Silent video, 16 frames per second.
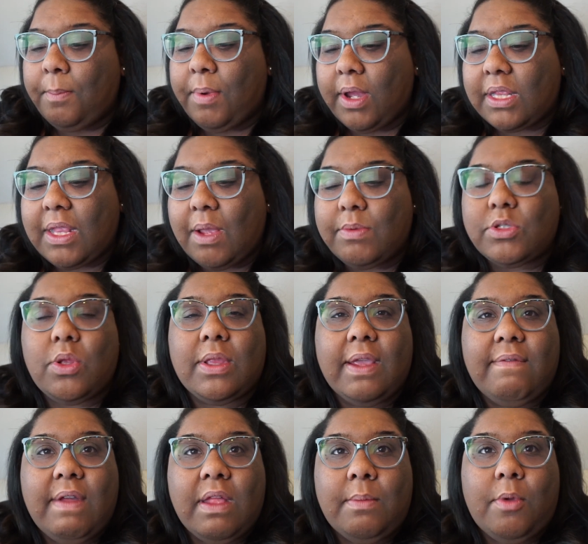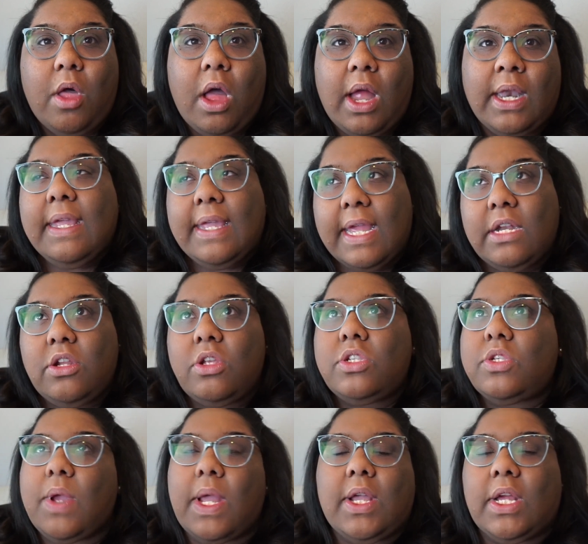book that was only available on Kindle,
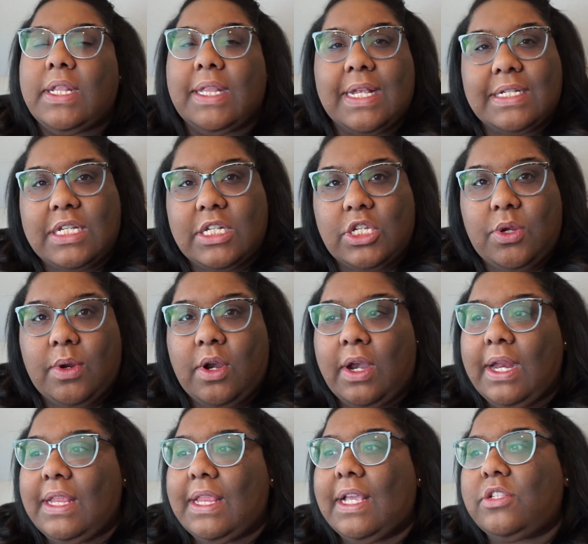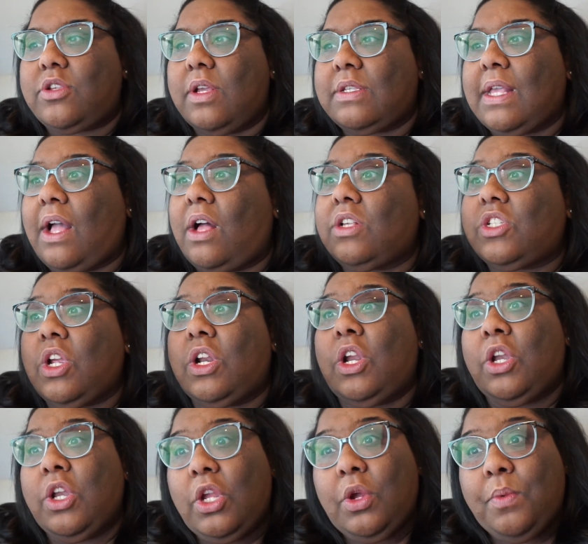so I couldn't listen to it or anything. So I was like, I'll start
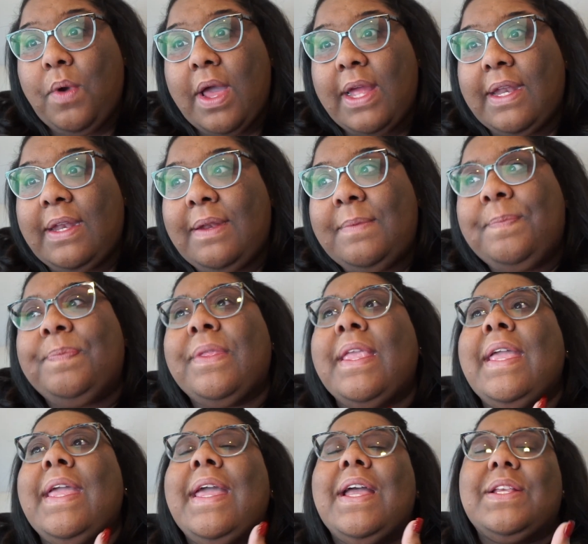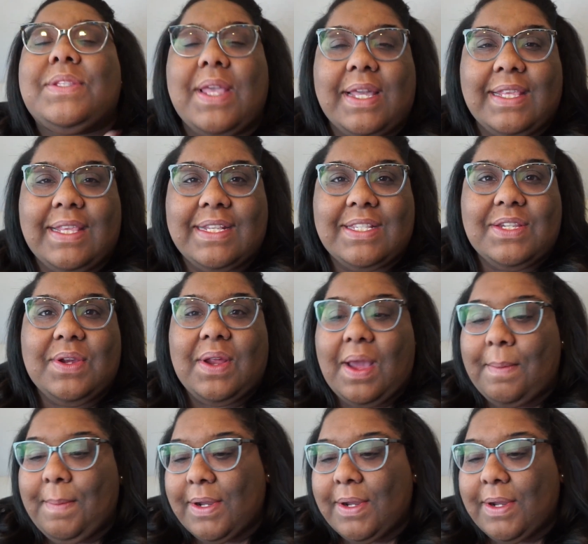a new one so I can listen to it on